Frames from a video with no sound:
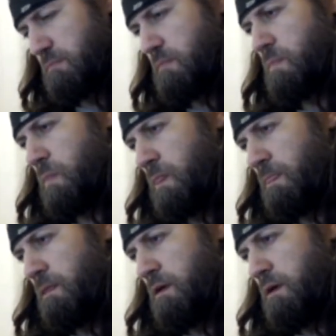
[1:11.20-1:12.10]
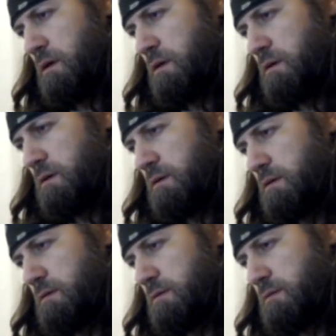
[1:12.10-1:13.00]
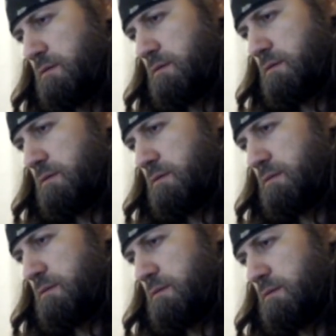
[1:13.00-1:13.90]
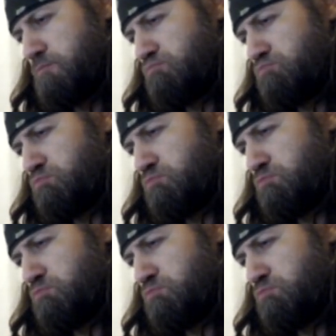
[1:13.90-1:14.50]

No one is speaking in this clip.